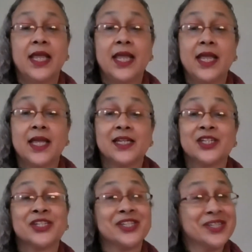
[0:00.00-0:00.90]

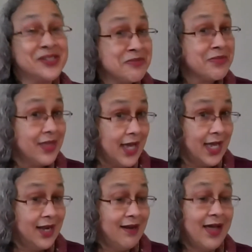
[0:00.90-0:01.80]
And to do
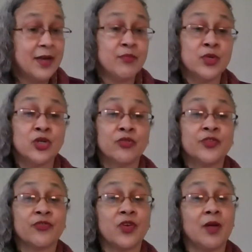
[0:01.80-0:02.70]
that, I
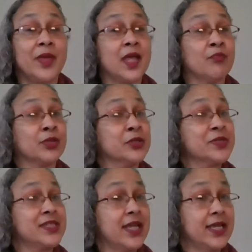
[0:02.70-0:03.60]
moved from a blue
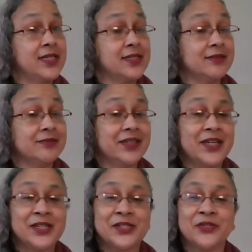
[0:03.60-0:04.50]
state
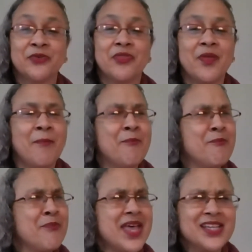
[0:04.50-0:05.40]
to the
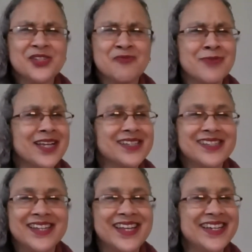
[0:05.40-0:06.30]
best red
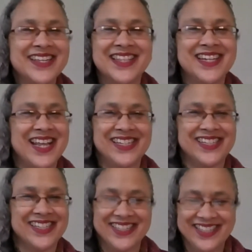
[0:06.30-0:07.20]
state in the
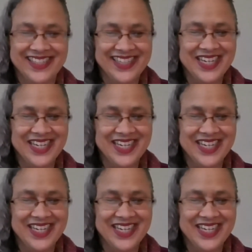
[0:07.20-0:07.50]
nation.